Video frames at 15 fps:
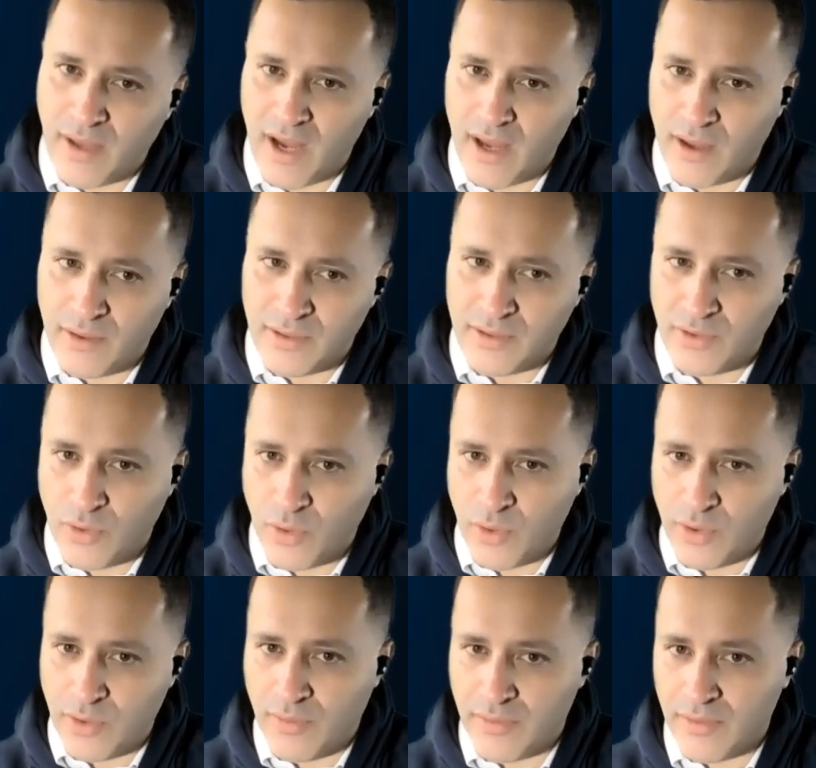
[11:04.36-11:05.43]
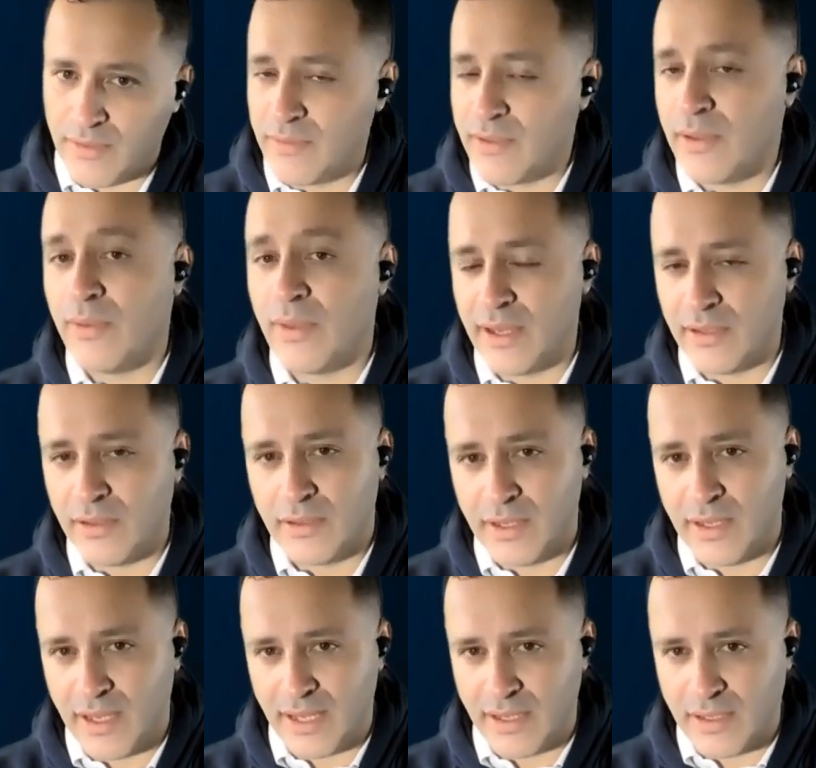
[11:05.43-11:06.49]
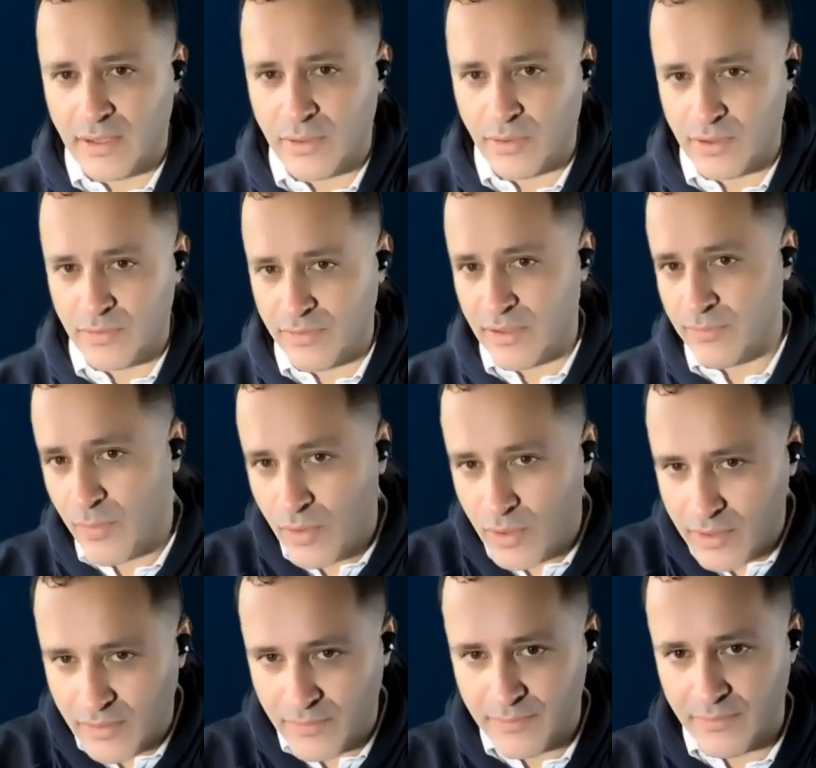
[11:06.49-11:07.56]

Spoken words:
higher the score, the greater the likelihood of support.